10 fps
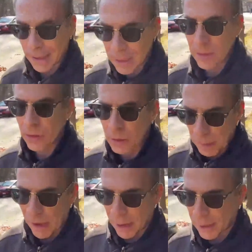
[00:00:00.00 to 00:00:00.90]
in
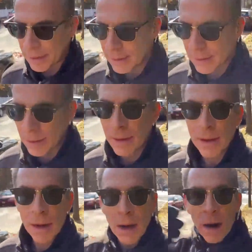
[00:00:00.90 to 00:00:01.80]
Spain
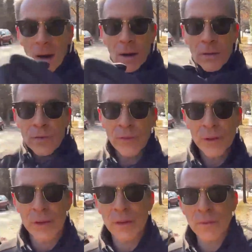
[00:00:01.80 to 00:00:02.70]
of
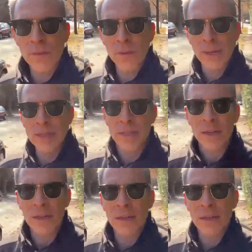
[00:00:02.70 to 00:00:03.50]
influenza.